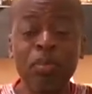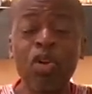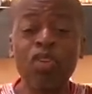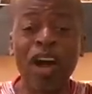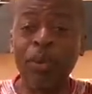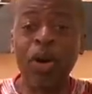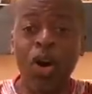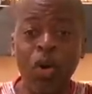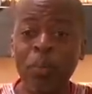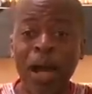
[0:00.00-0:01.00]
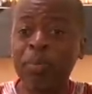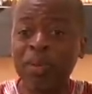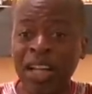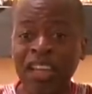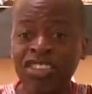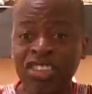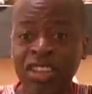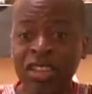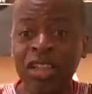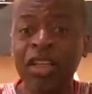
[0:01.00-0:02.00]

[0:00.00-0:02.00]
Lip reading: move our own population